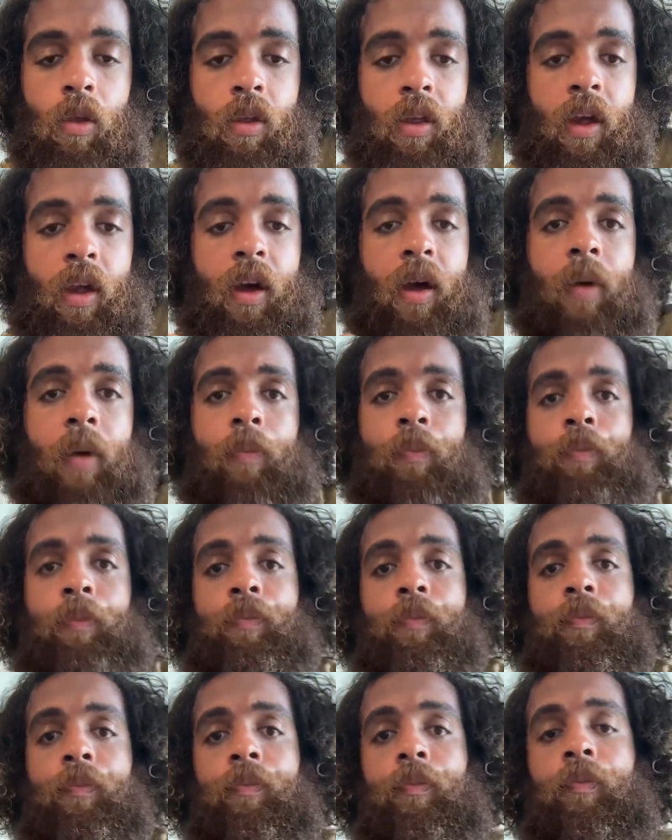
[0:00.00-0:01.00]
Yeah,
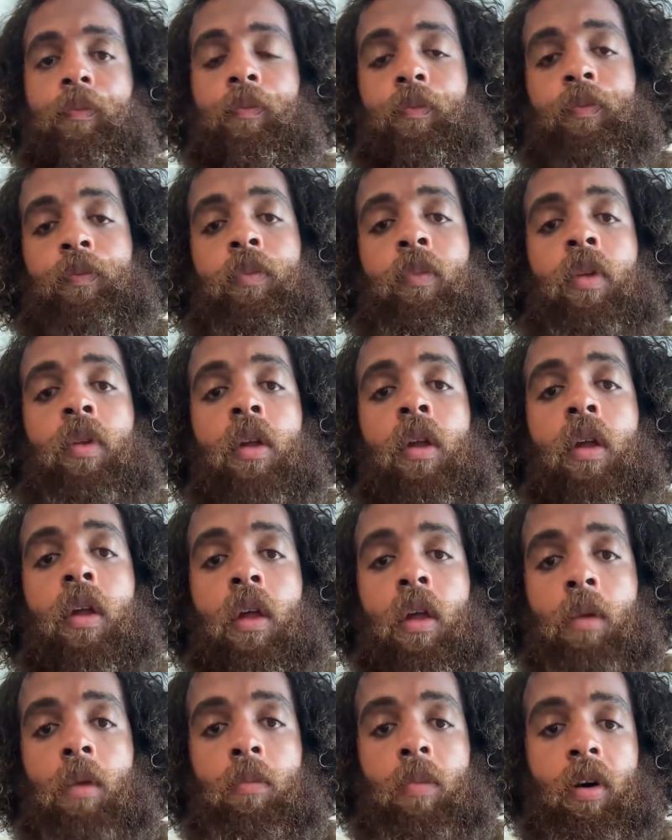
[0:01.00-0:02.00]
mm-mm.
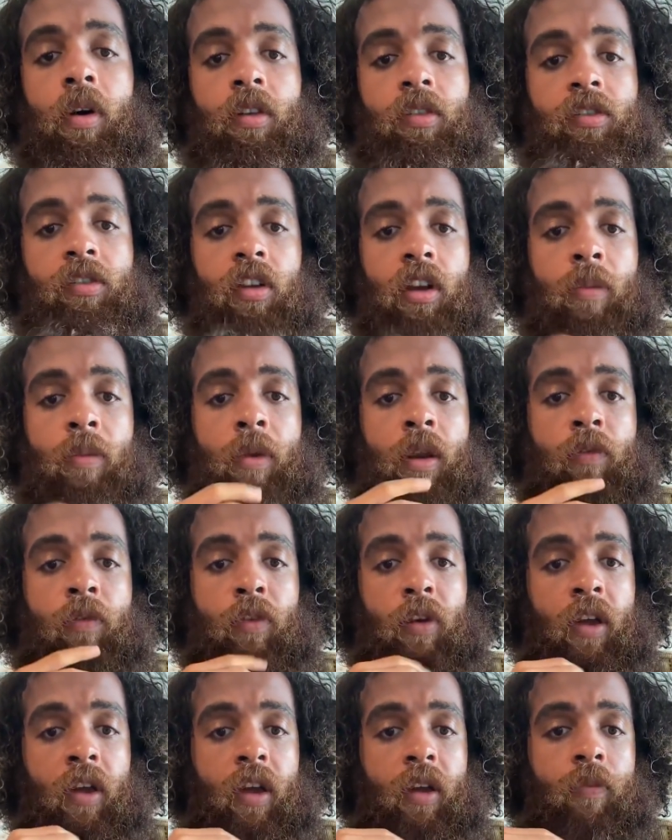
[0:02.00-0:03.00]
But still a
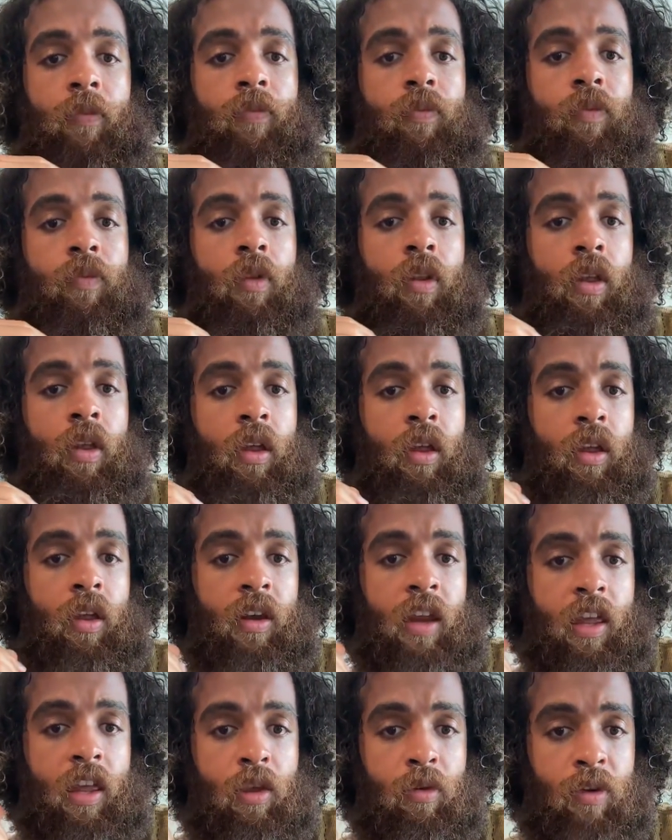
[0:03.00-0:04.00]
beautiful day.
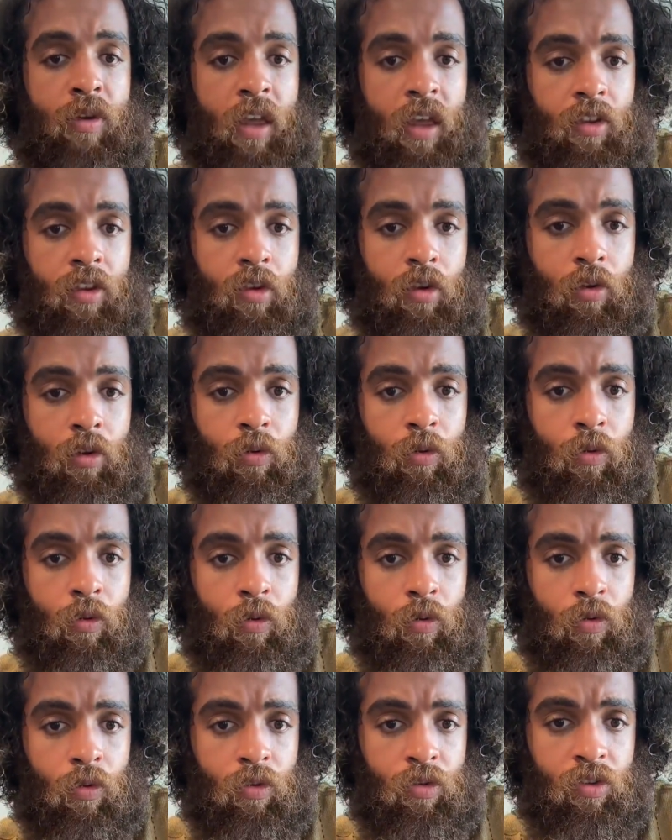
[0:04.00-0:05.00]
Thank you,
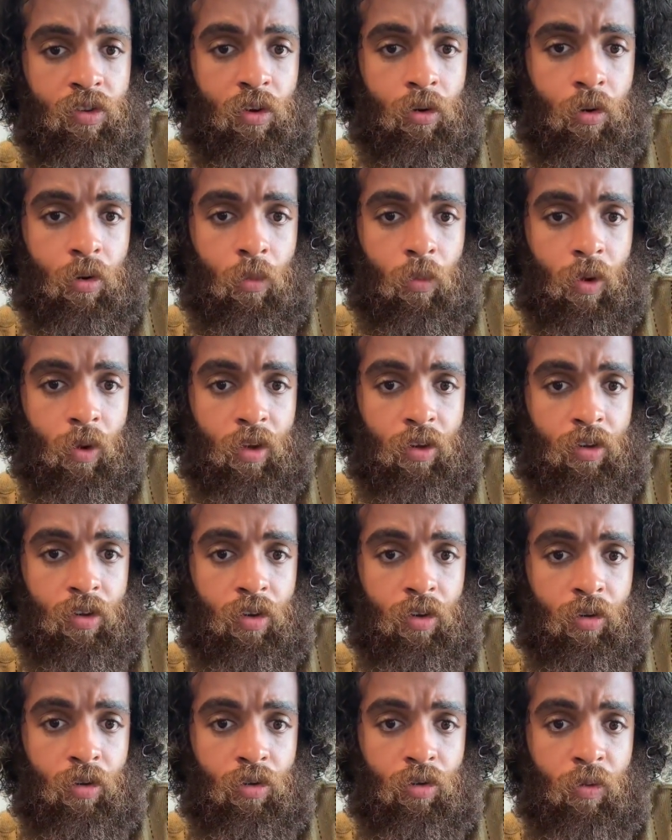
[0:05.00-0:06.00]

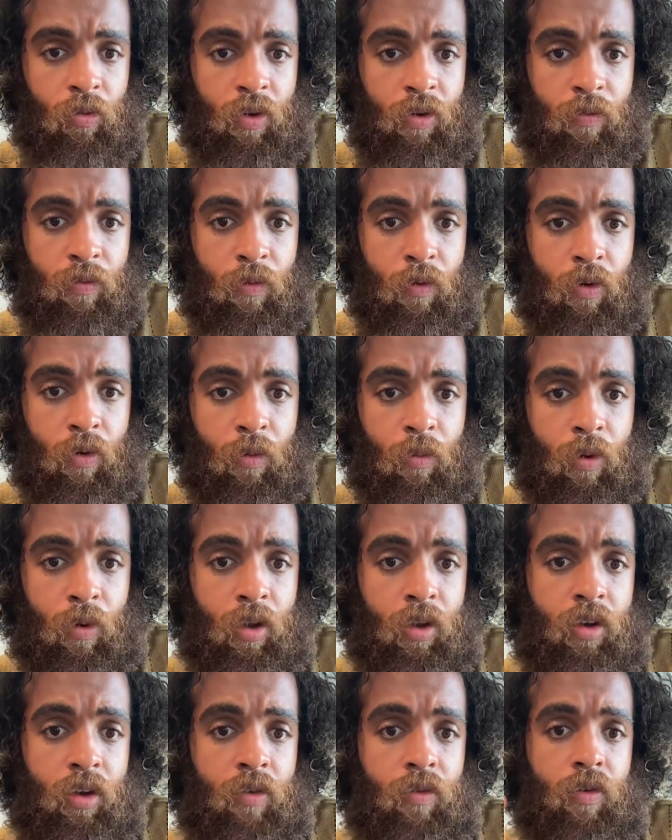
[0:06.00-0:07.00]

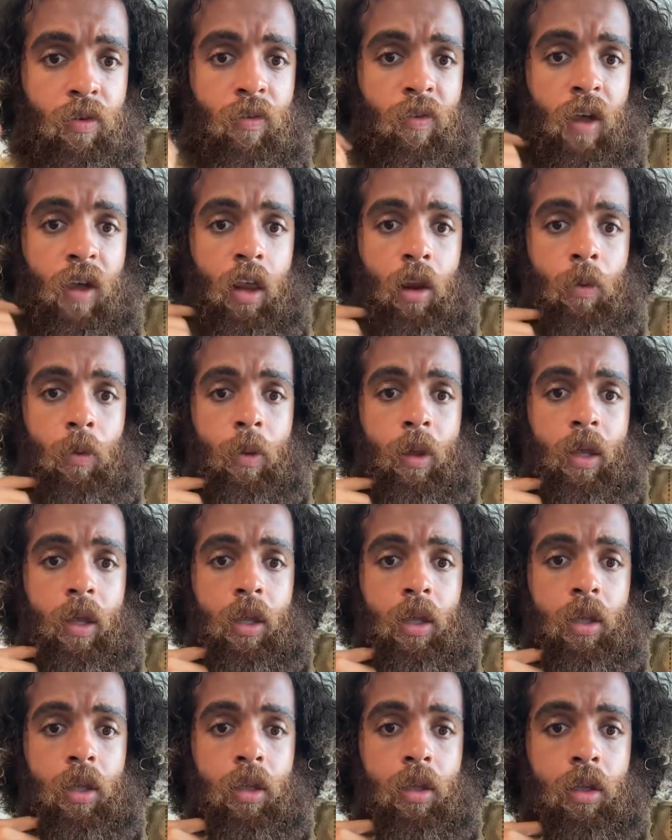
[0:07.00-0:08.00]
Daniel012341 for
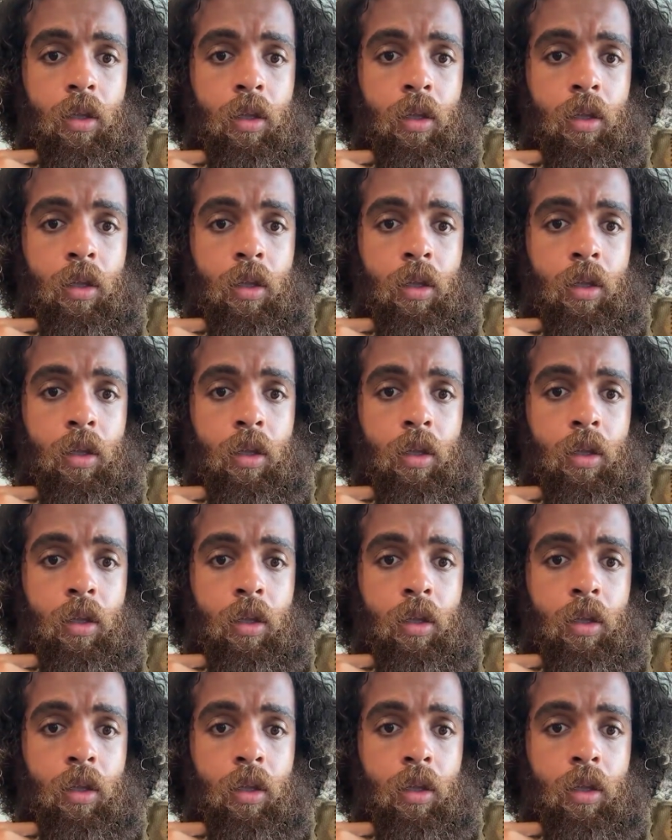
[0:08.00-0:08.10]
following.